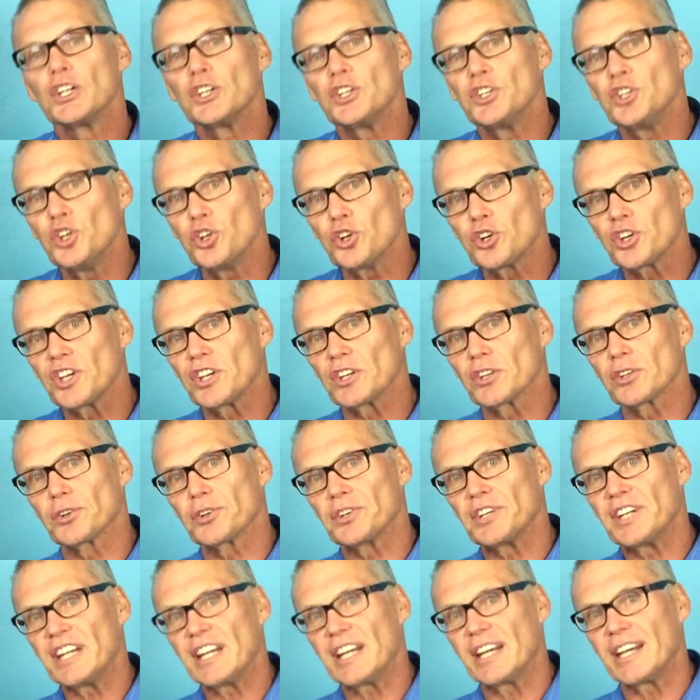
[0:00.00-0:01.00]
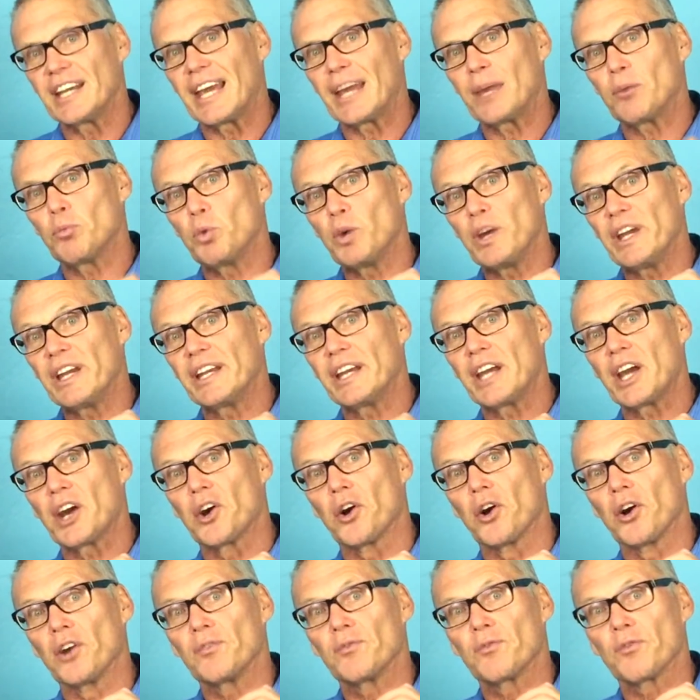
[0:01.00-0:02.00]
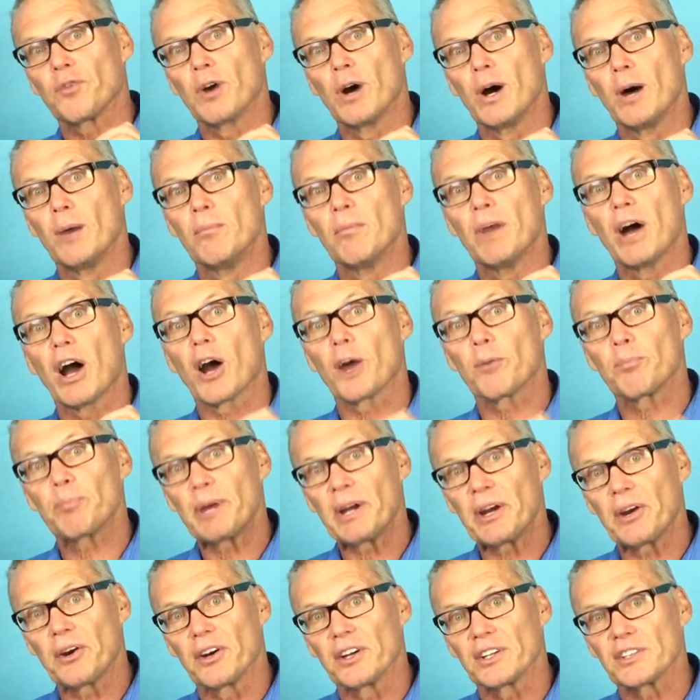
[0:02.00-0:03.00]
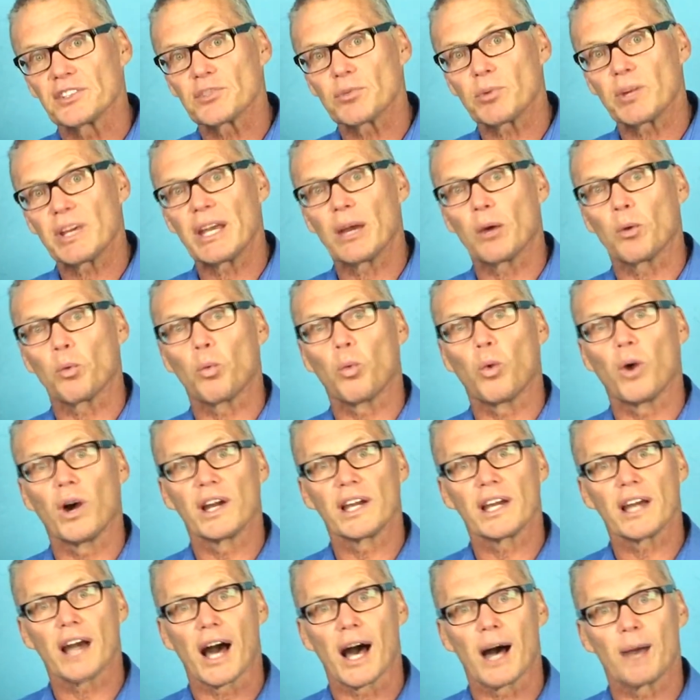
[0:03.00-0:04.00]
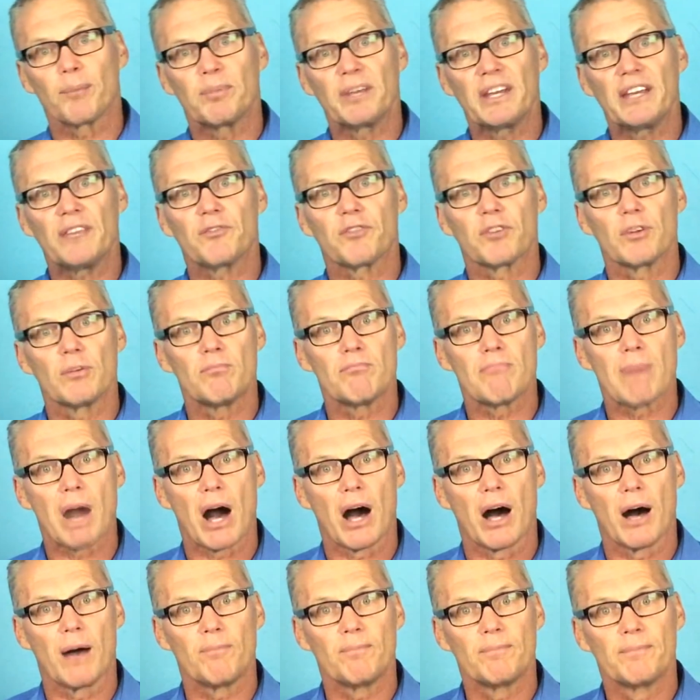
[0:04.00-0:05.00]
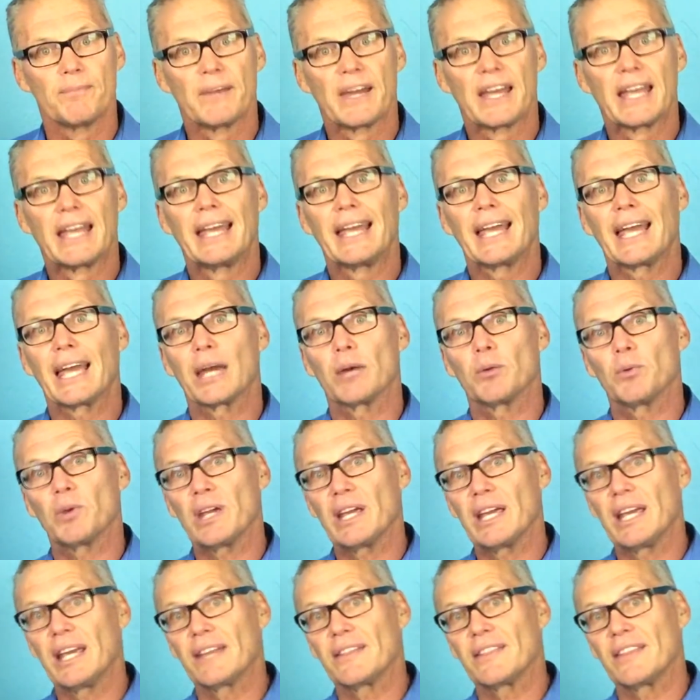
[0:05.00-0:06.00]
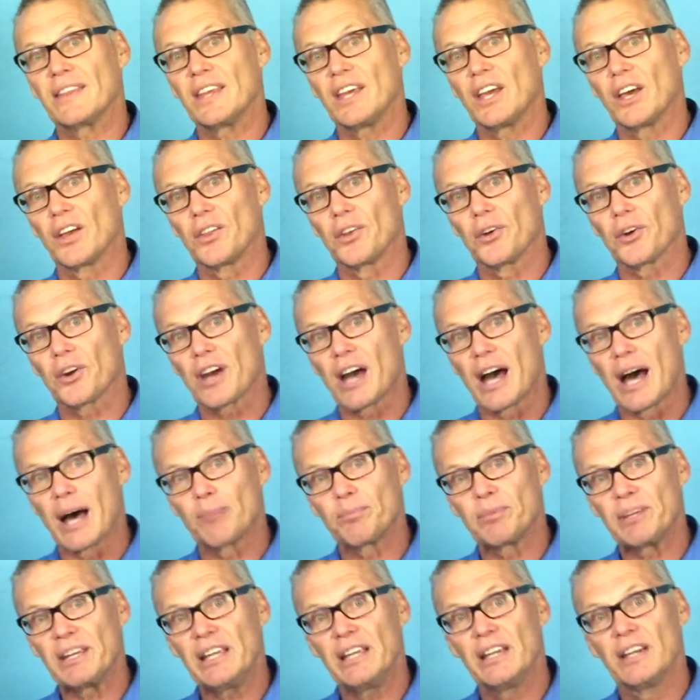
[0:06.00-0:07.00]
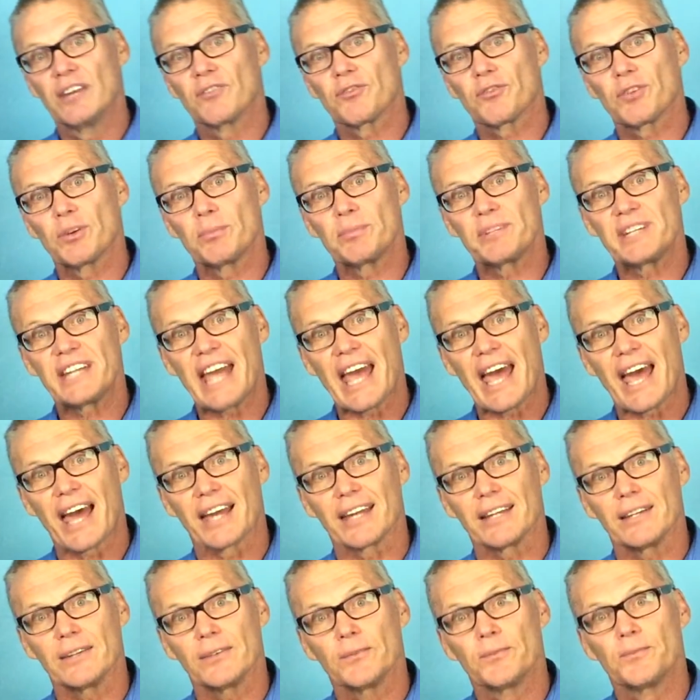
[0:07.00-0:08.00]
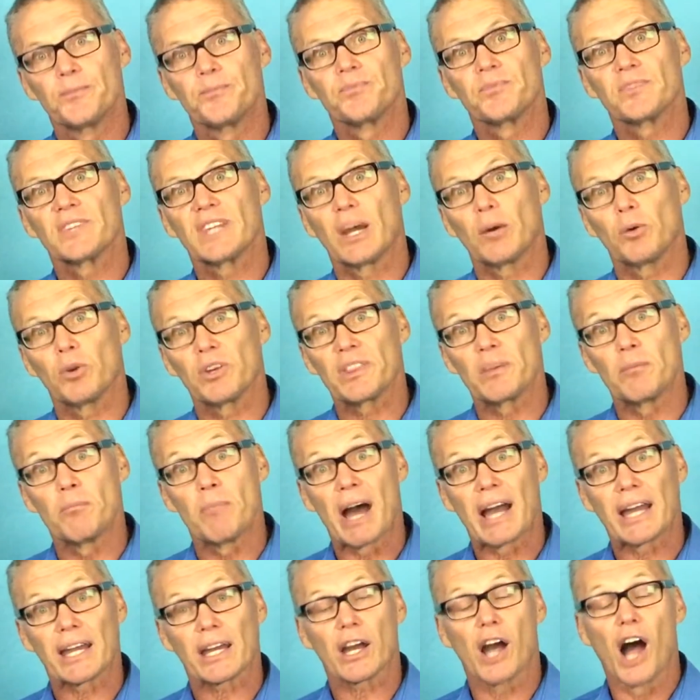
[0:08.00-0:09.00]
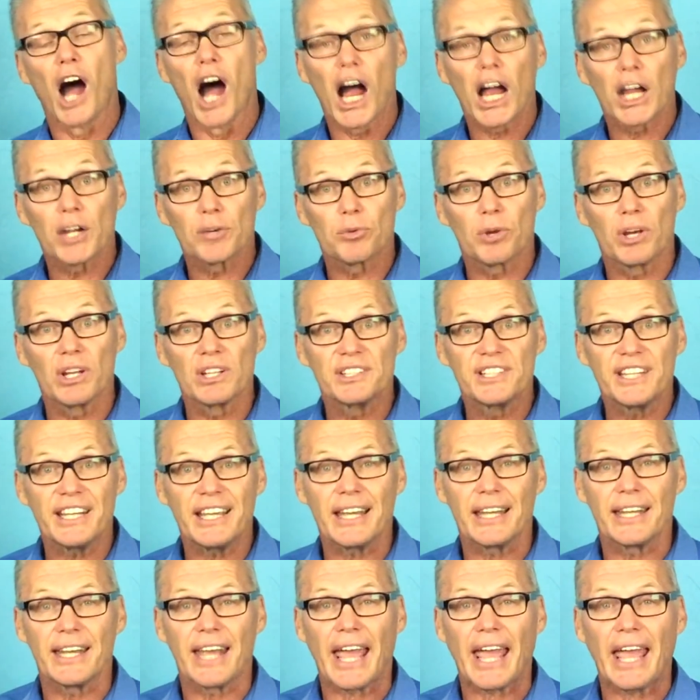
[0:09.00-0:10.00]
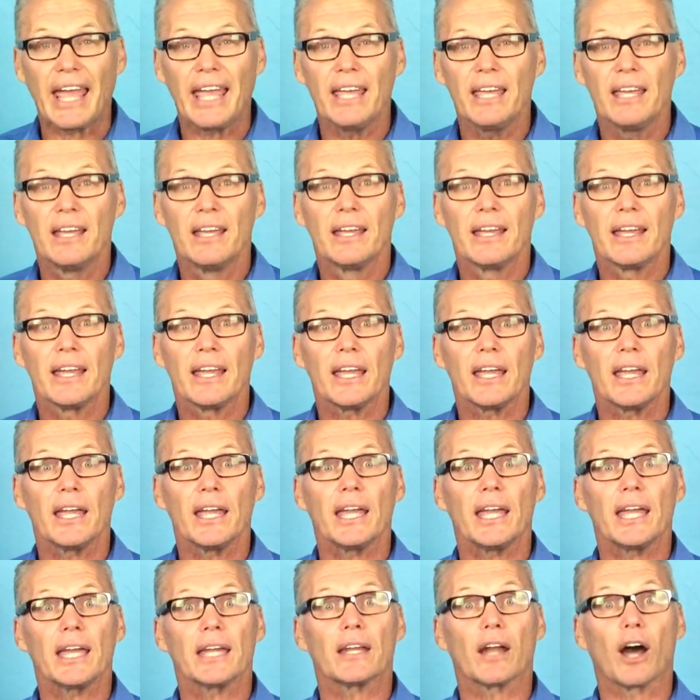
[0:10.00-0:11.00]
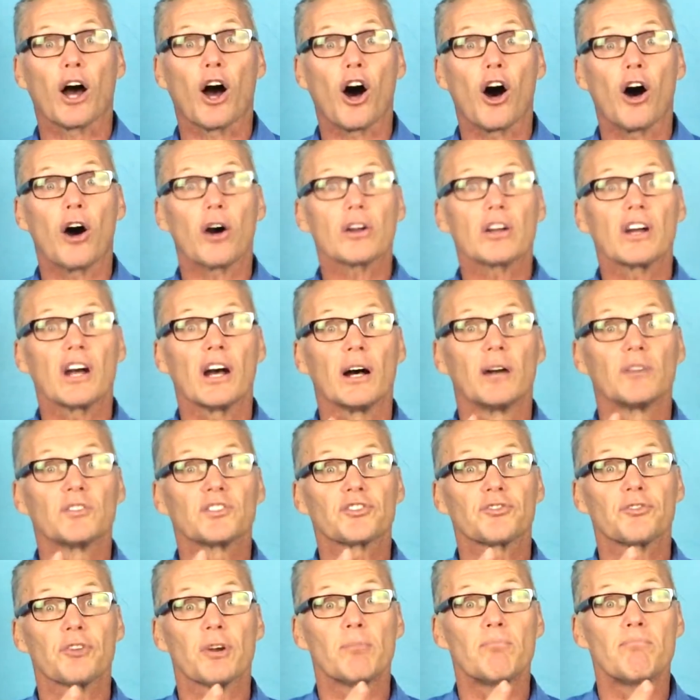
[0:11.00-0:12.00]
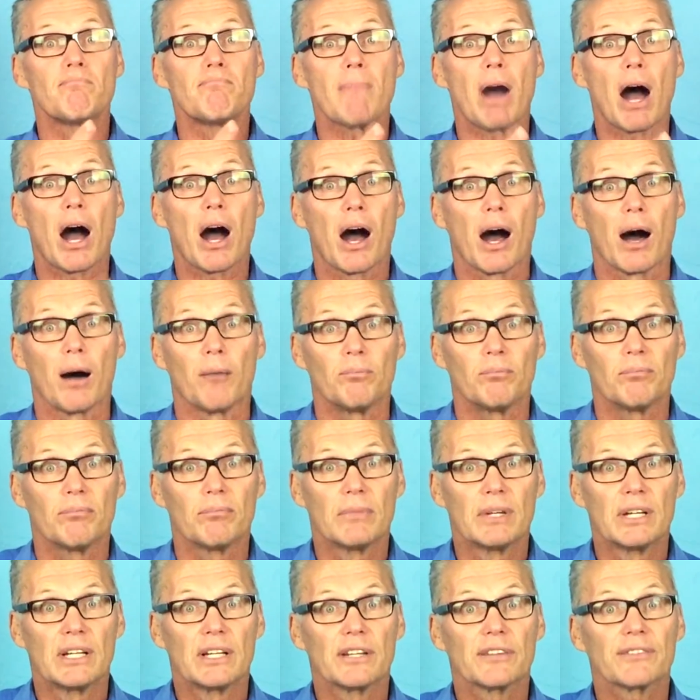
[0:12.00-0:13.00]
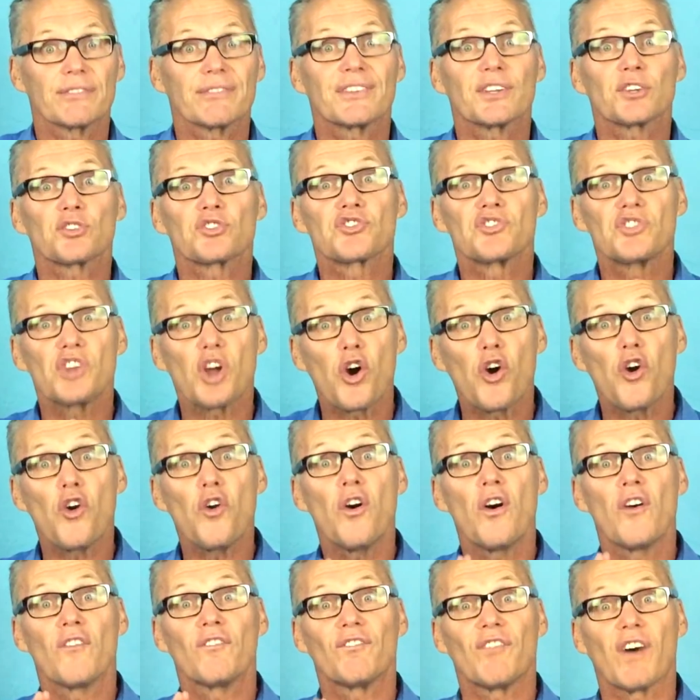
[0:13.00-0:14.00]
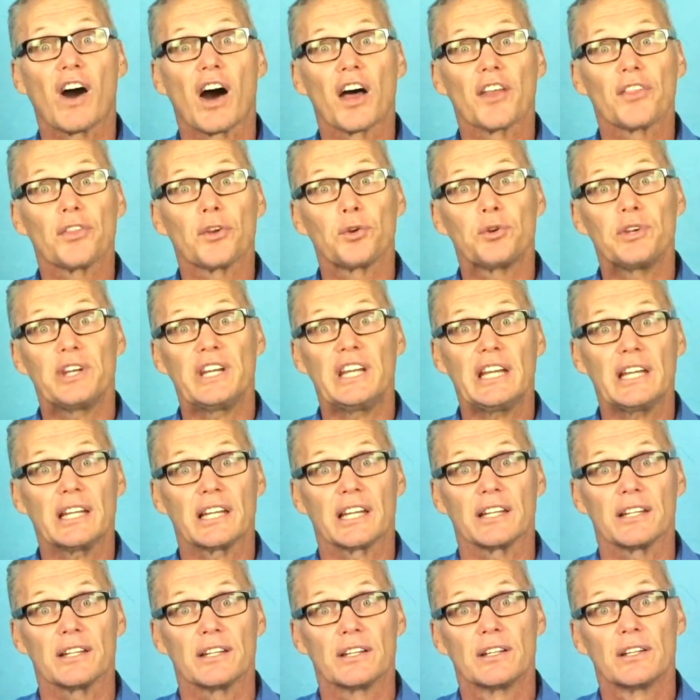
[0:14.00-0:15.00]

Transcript: Nuclear DNA we inherit from our parents. We get one copy from mom and we get the other copy from dad. Now, with the mitochondrial DNA, it all comes from mom. There's no father needed.